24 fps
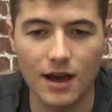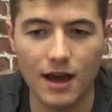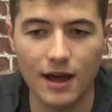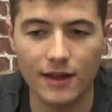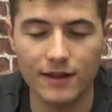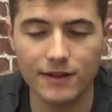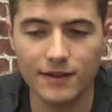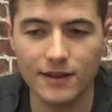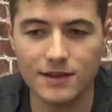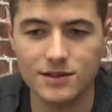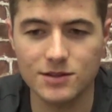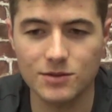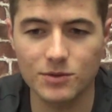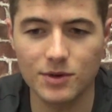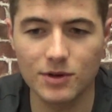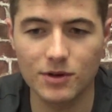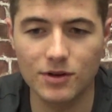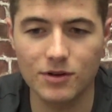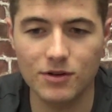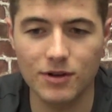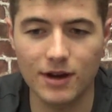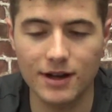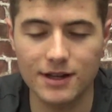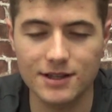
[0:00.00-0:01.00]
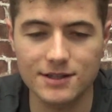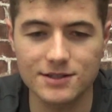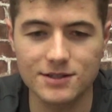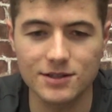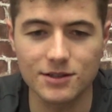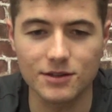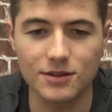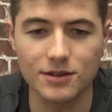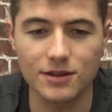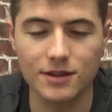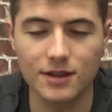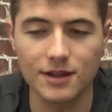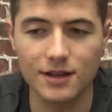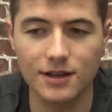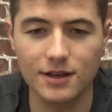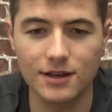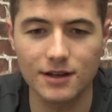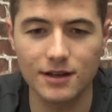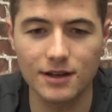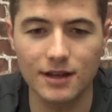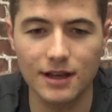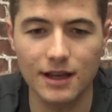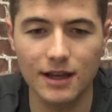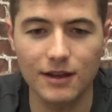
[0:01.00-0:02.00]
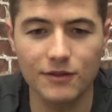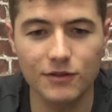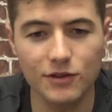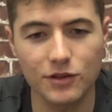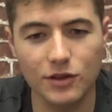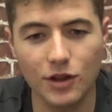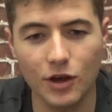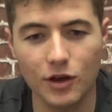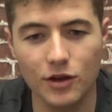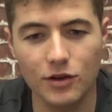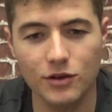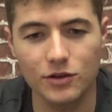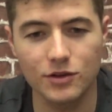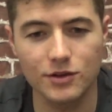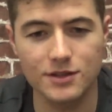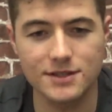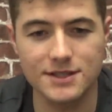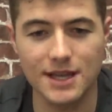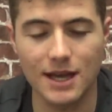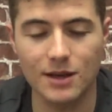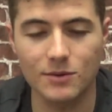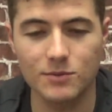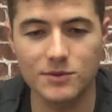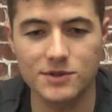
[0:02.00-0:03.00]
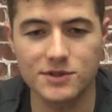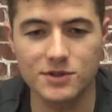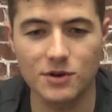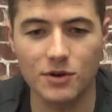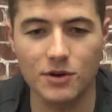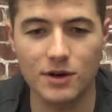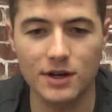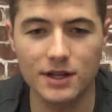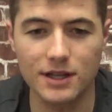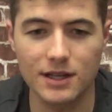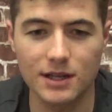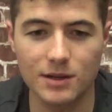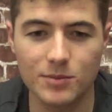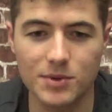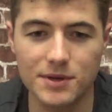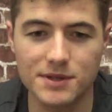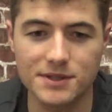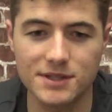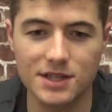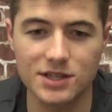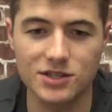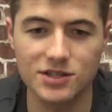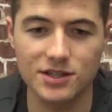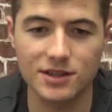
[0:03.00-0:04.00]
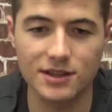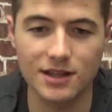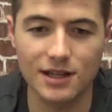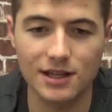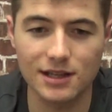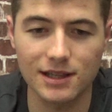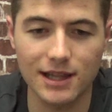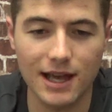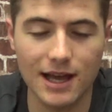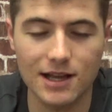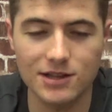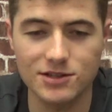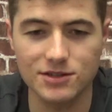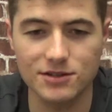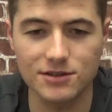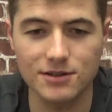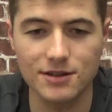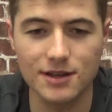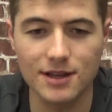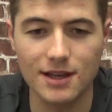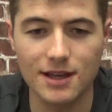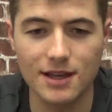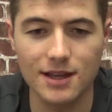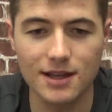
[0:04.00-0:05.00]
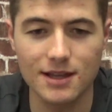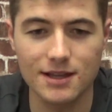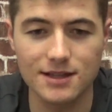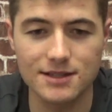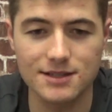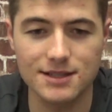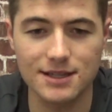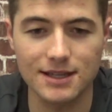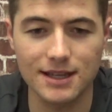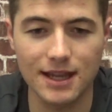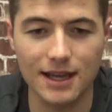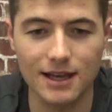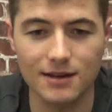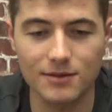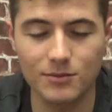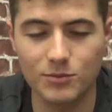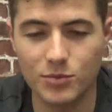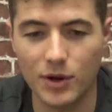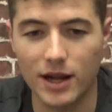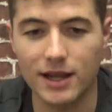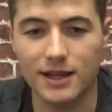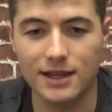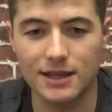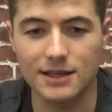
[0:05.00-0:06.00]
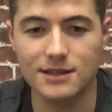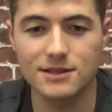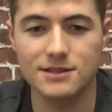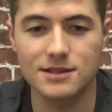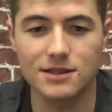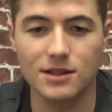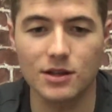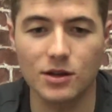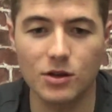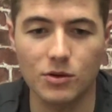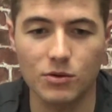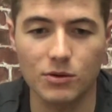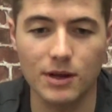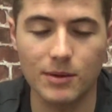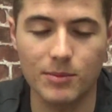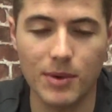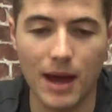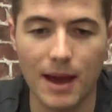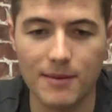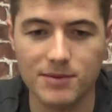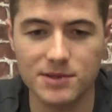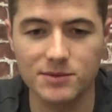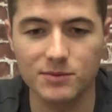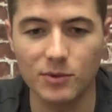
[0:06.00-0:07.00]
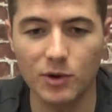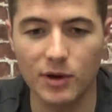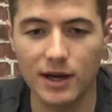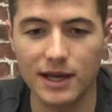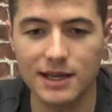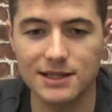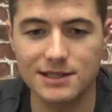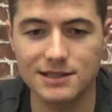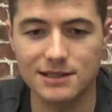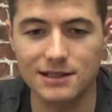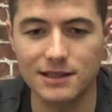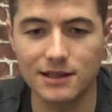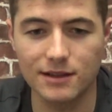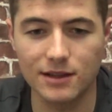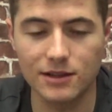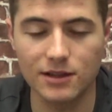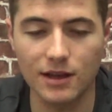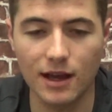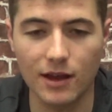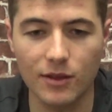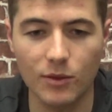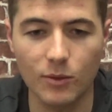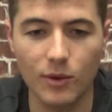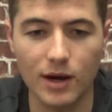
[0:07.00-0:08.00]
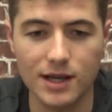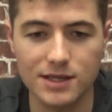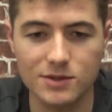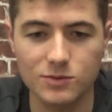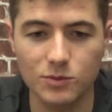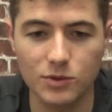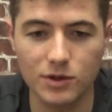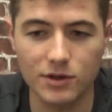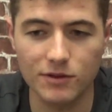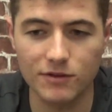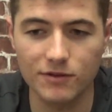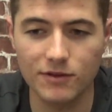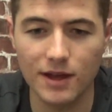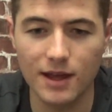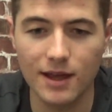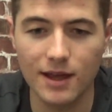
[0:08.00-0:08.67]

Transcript: I think that's a real credit to you that even though your dad was already in a position that allowed you to break into the career perhaps more easily than you otherwise would have,